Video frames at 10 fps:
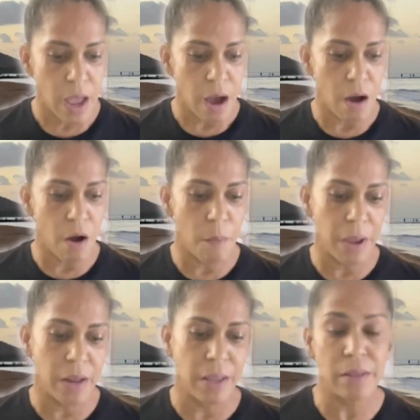
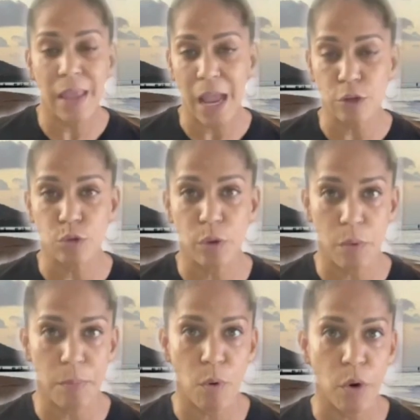and they actually
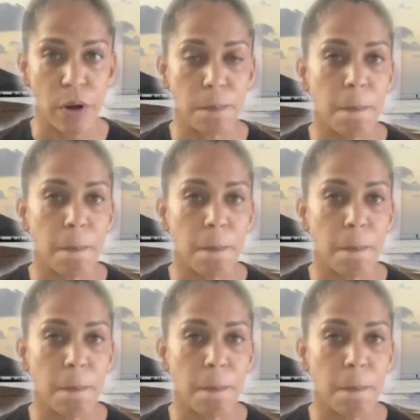report.